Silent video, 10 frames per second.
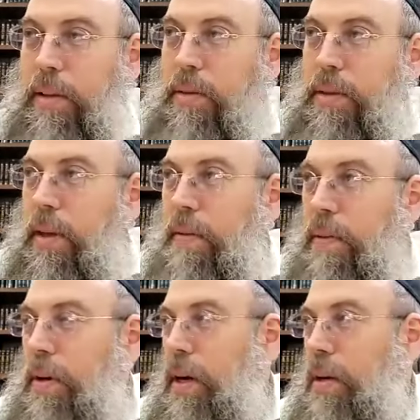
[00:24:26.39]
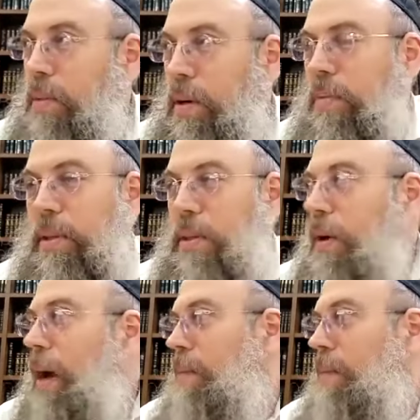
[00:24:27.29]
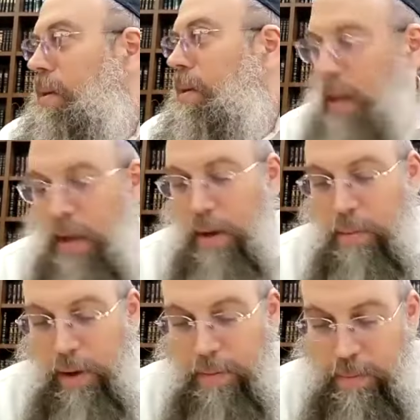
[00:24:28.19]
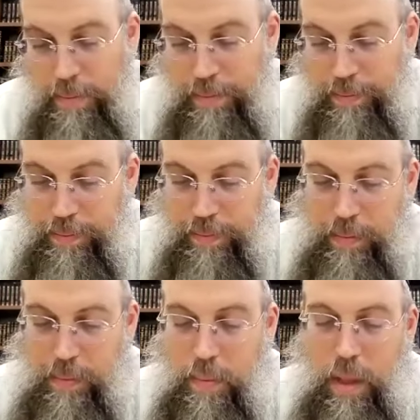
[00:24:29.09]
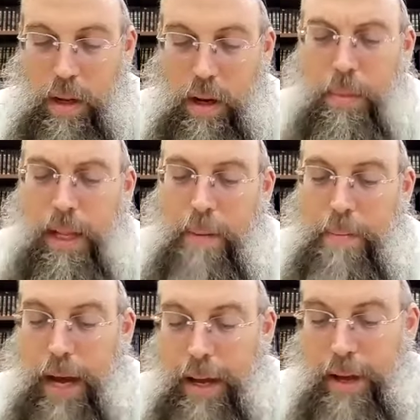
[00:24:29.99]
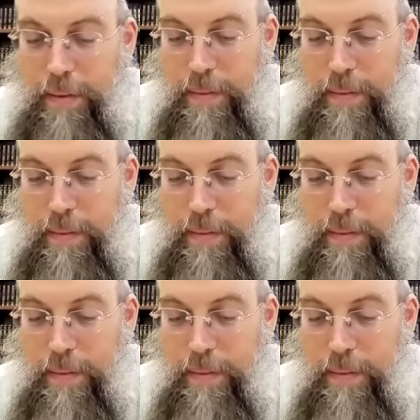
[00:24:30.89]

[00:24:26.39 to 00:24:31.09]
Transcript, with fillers: You, if the kayan would, were to grab it, you would take it away from you. Amalei Abaya.